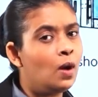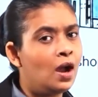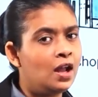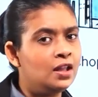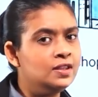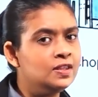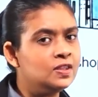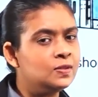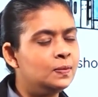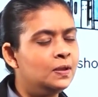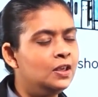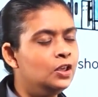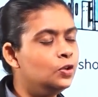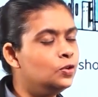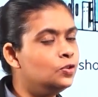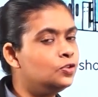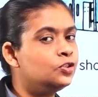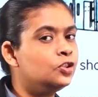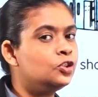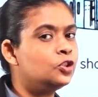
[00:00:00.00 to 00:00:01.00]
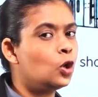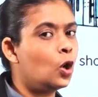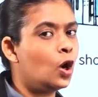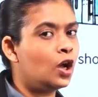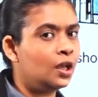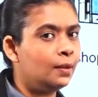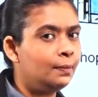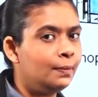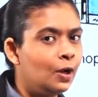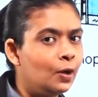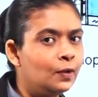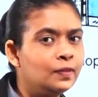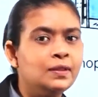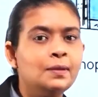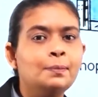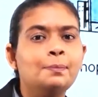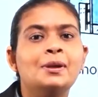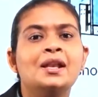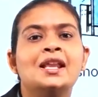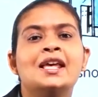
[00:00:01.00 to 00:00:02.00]
ones we used to talk about
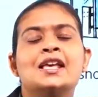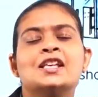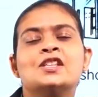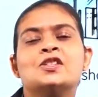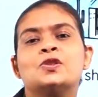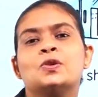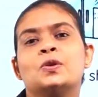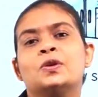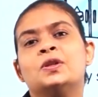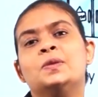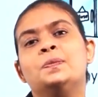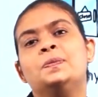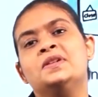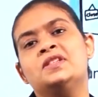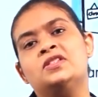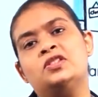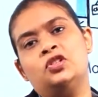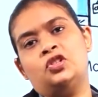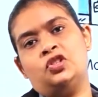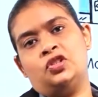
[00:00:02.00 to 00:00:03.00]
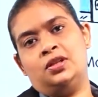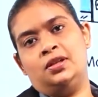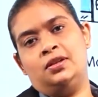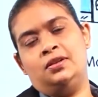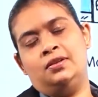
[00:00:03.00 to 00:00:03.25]
the place or the position.